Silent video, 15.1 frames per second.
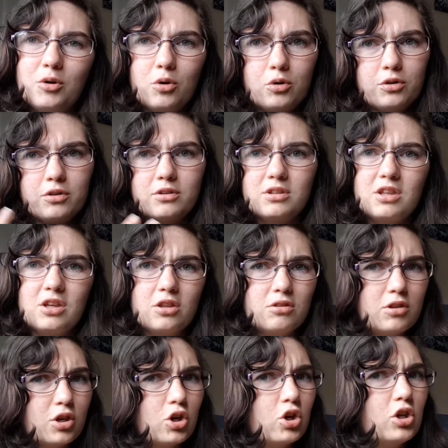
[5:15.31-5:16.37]
or
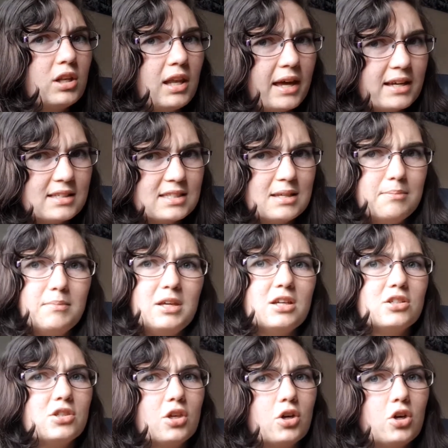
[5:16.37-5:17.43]
the girl likes him
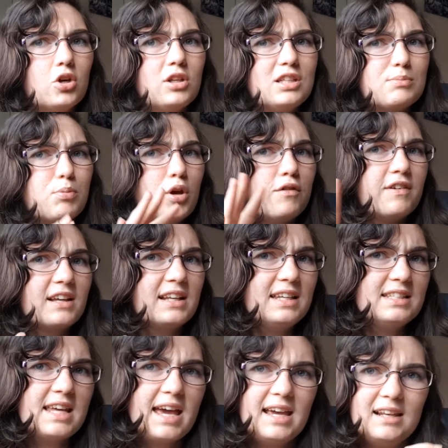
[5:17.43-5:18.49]
because the girl is perfectly
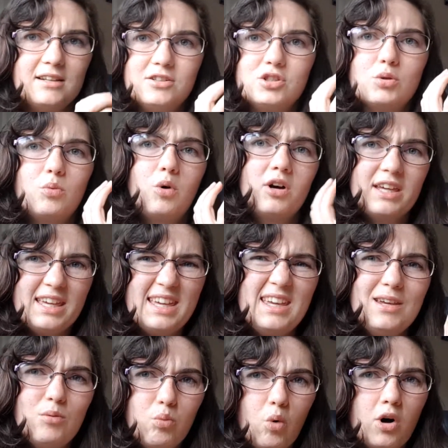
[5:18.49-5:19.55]
tailored to what
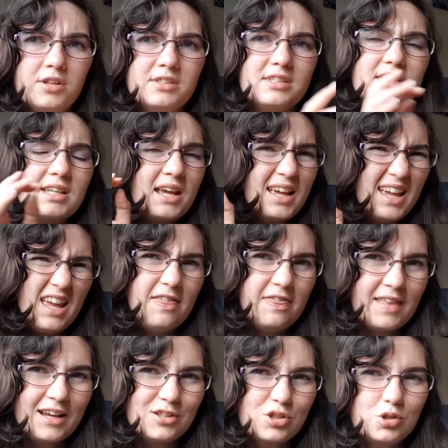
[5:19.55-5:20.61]
he wants in
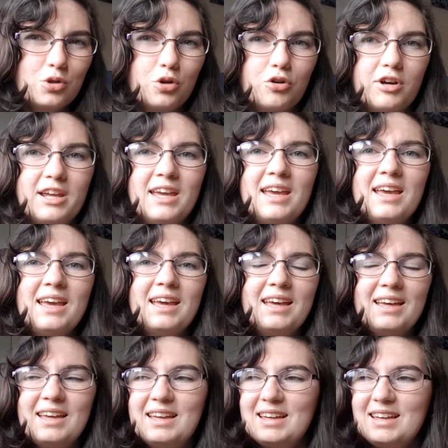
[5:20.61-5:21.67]
that story.
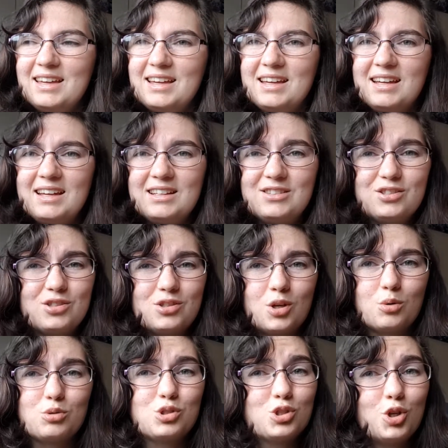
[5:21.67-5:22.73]
It's so
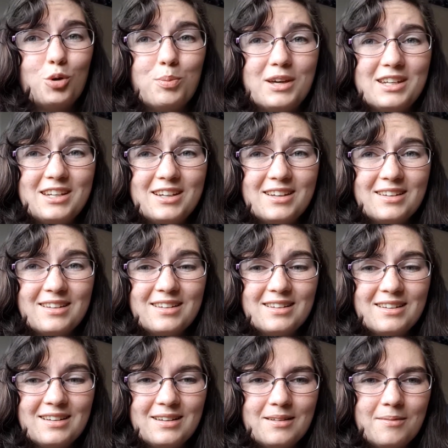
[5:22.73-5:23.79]
stupid.
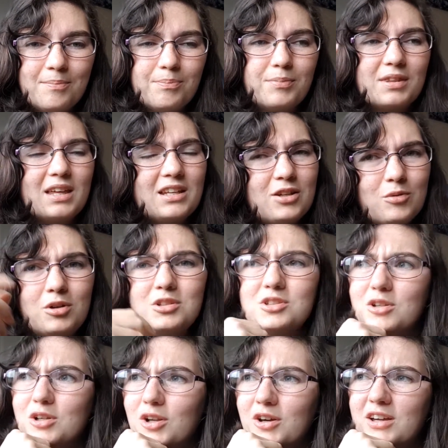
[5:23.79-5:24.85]
But then you
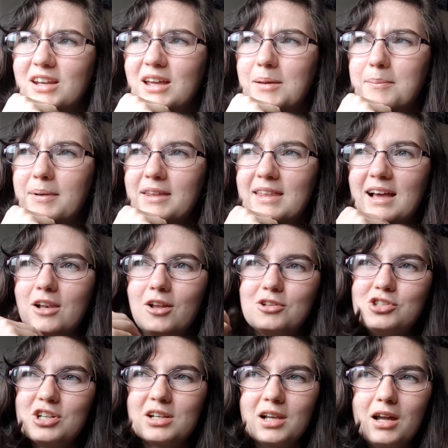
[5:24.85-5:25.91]
also look at it, and by that
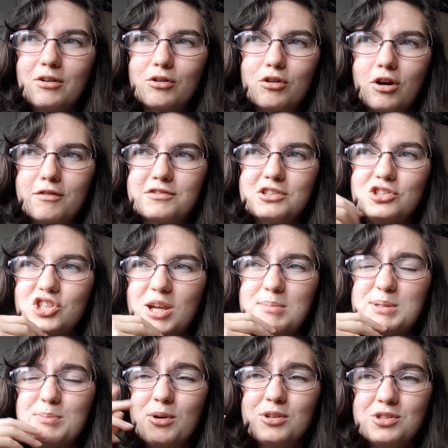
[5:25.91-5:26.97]
logic, Lara Croft and
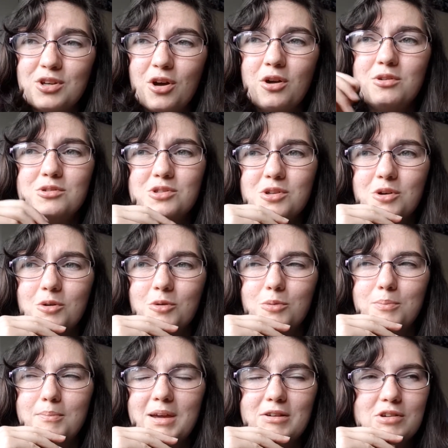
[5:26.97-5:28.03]
James Bond are also
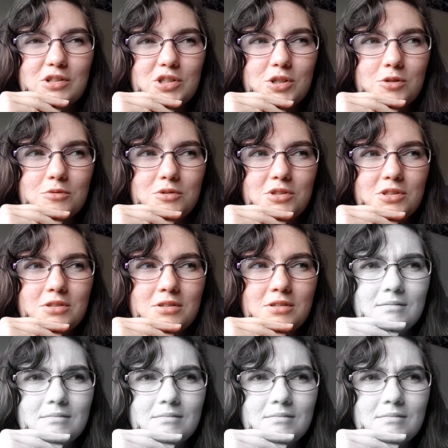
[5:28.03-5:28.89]
Mary Sues.